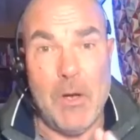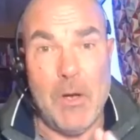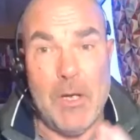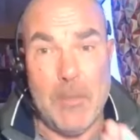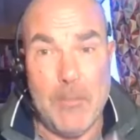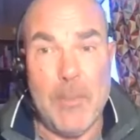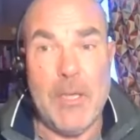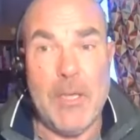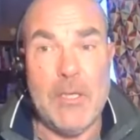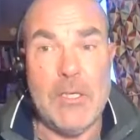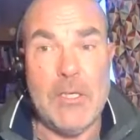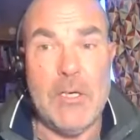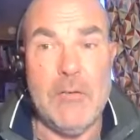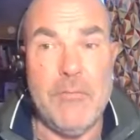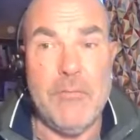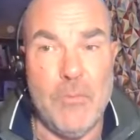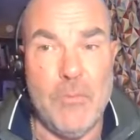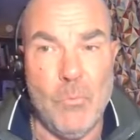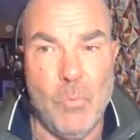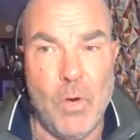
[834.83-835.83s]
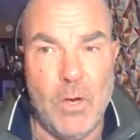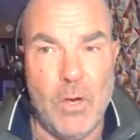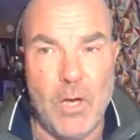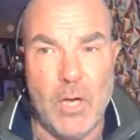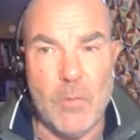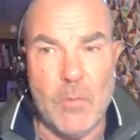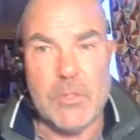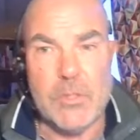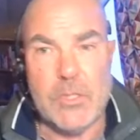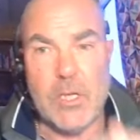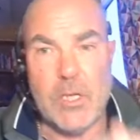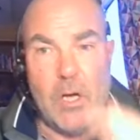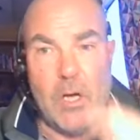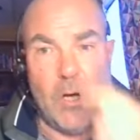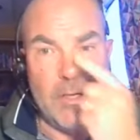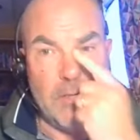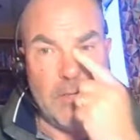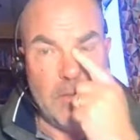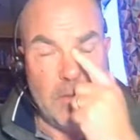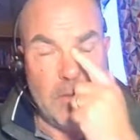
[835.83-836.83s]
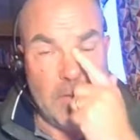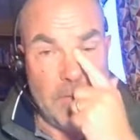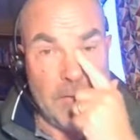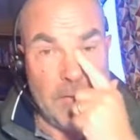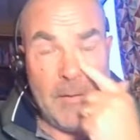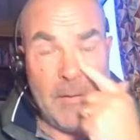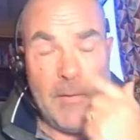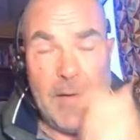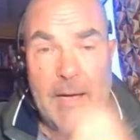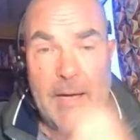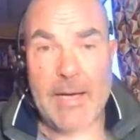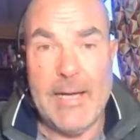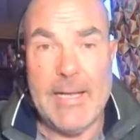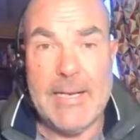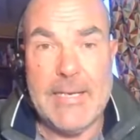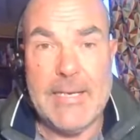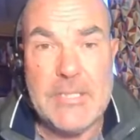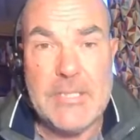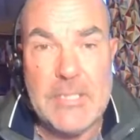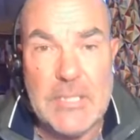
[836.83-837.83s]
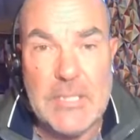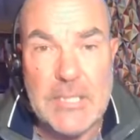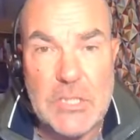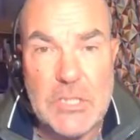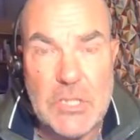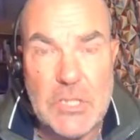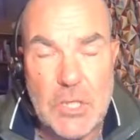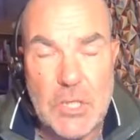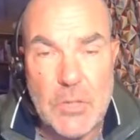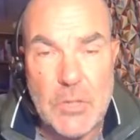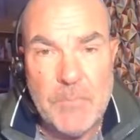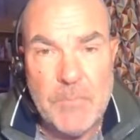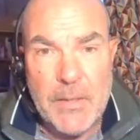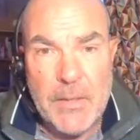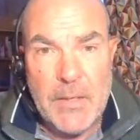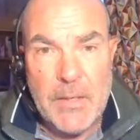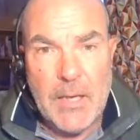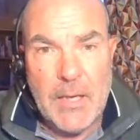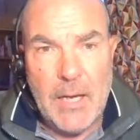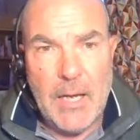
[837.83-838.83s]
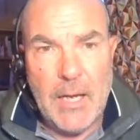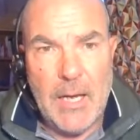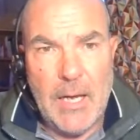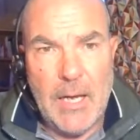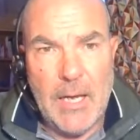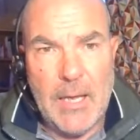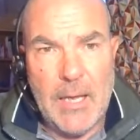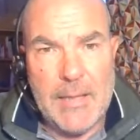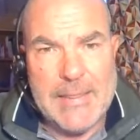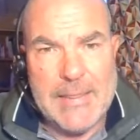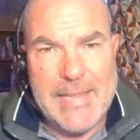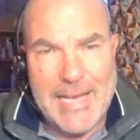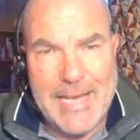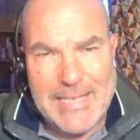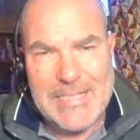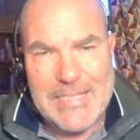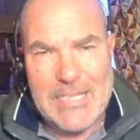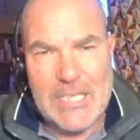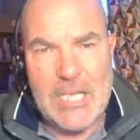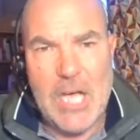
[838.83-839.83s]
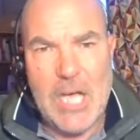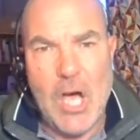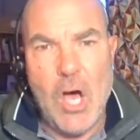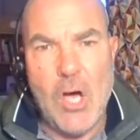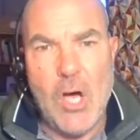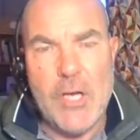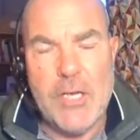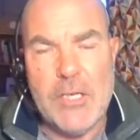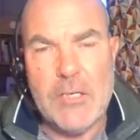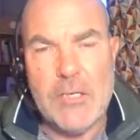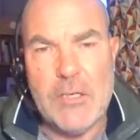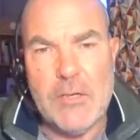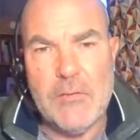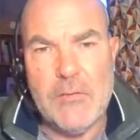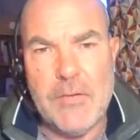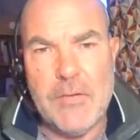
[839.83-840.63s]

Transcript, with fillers: my opinion from what I was kind of uh, listening to, uh, that's the kind of